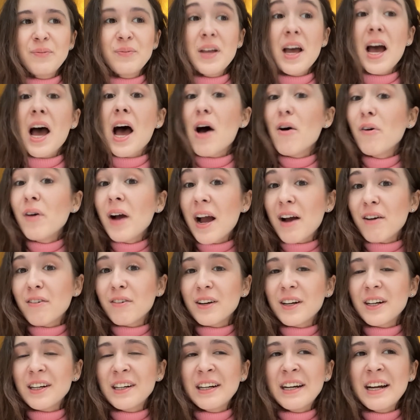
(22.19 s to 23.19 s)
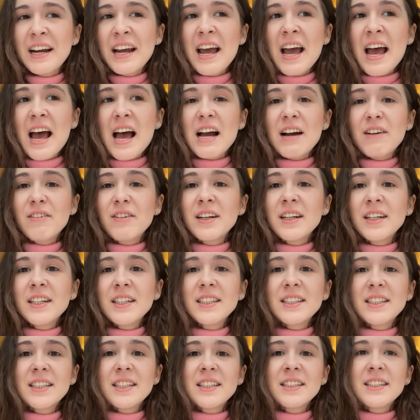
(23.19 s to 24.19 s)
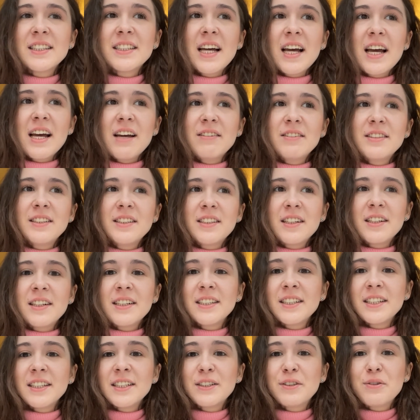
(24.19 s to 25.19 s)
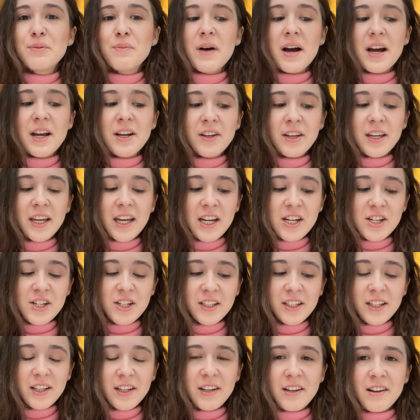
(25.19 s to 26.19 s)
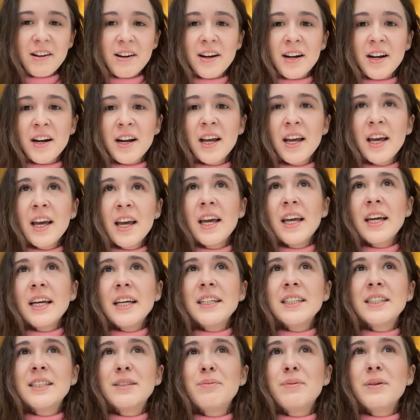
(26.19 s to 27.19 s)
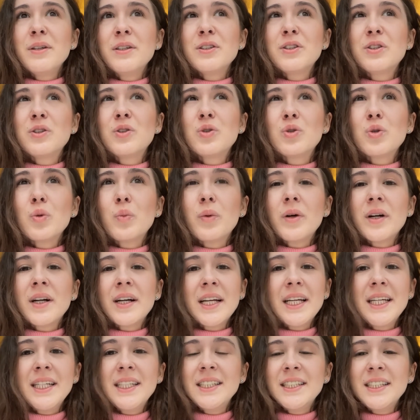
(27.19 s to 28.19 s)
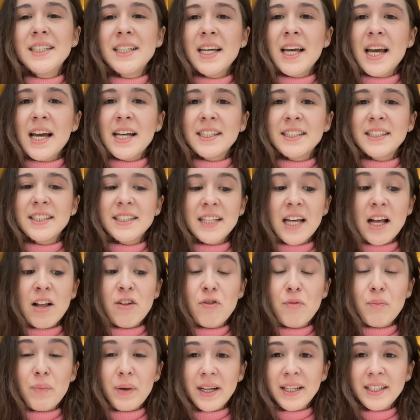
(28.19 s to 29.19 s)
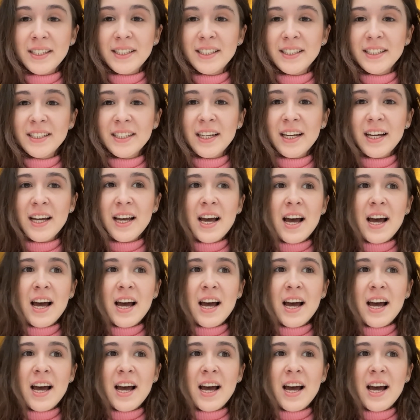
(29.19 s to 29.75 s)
However, ever since I have started my education here, it's been super easy and self paced.